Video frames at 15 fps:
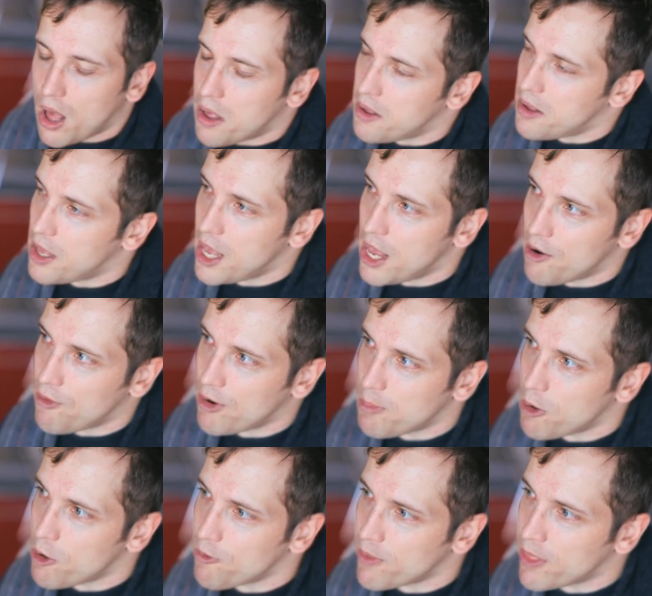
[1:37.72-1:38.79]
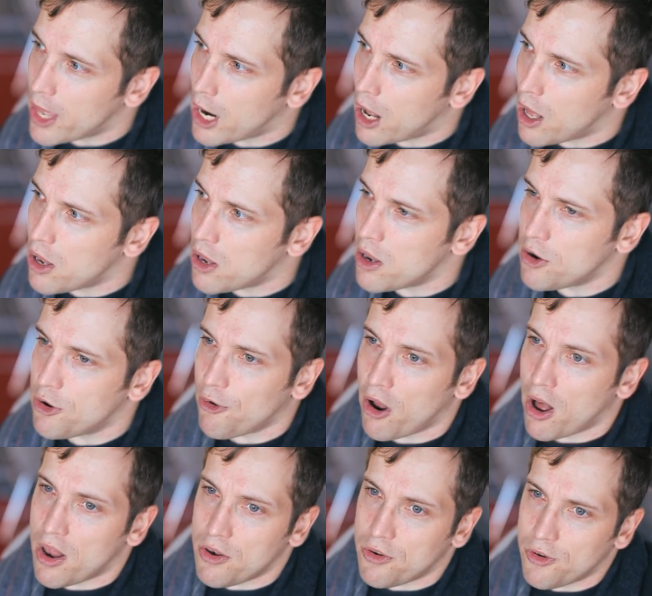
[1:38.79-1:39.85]
um, type of cerebral
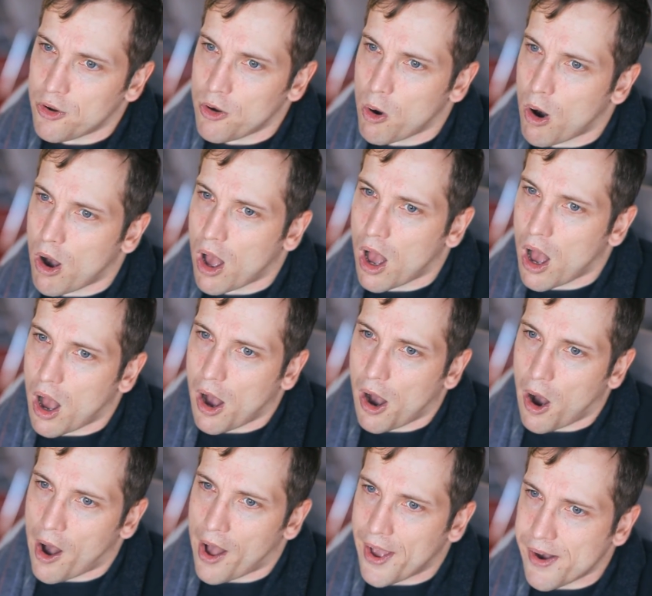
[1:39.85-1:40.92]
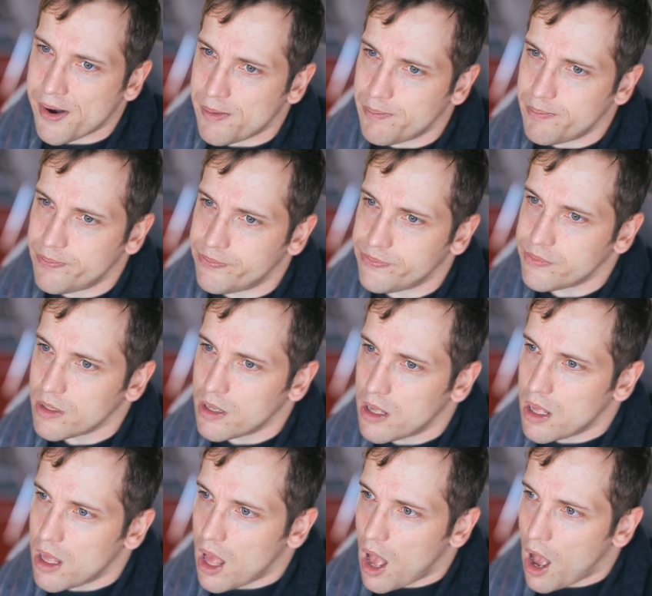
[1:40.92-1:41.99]
palsy. He he really
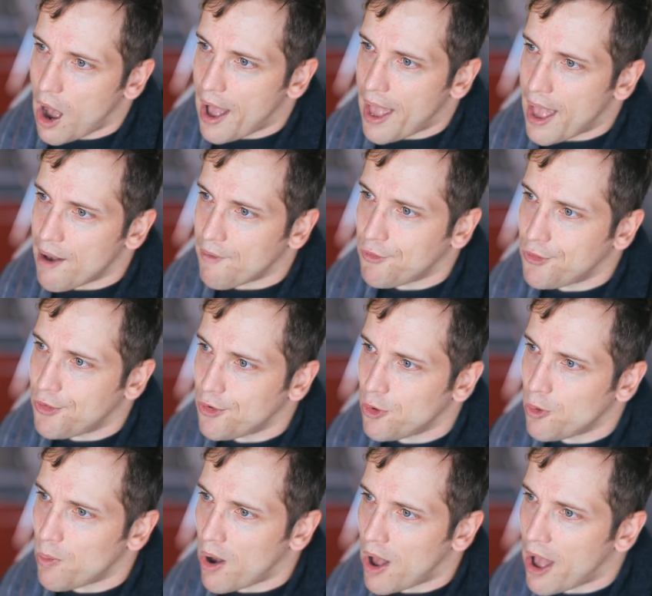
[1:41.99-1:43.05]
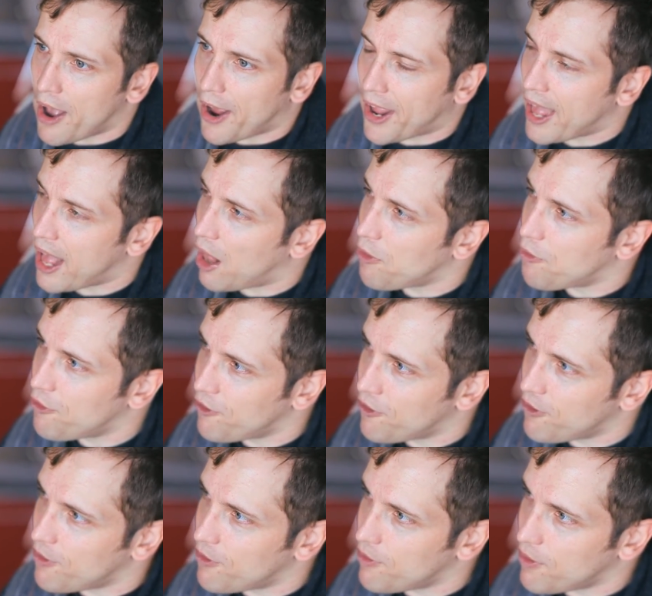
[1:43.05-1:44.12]
absorbed what I said, and
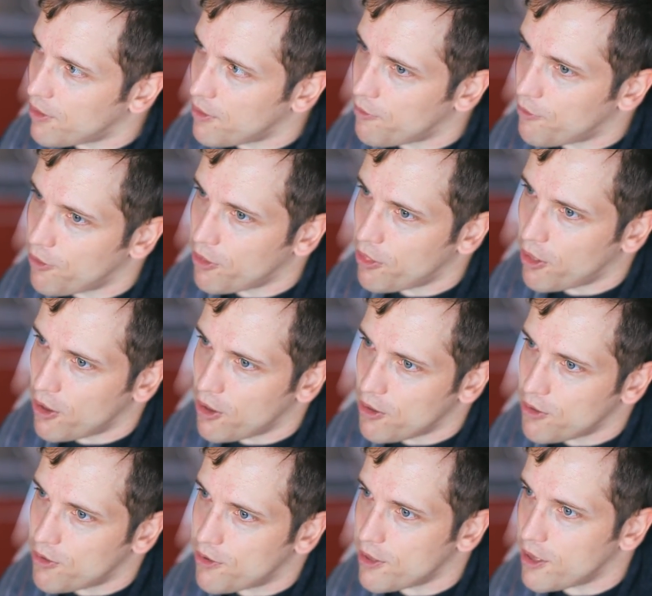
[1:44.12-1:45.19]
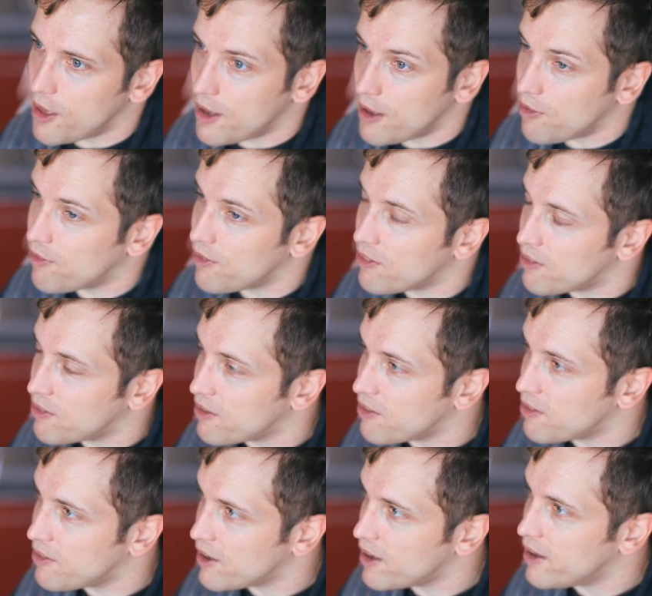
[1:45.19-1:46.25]
uh, he was a great person to
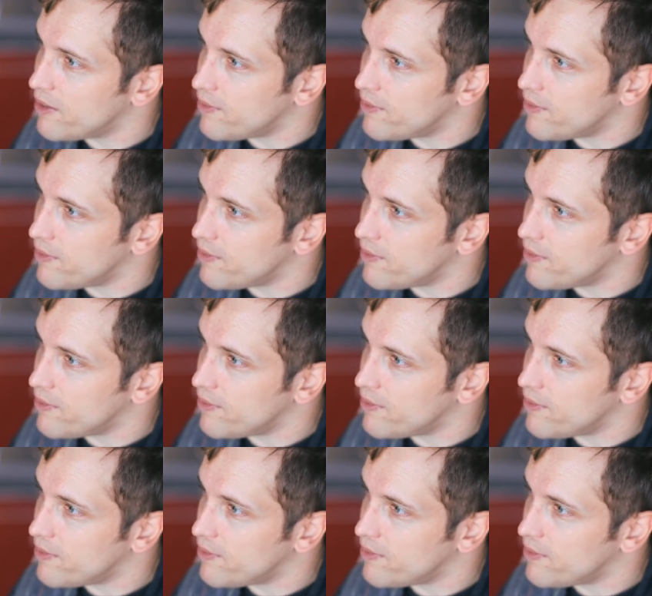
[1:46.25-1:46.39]
work with.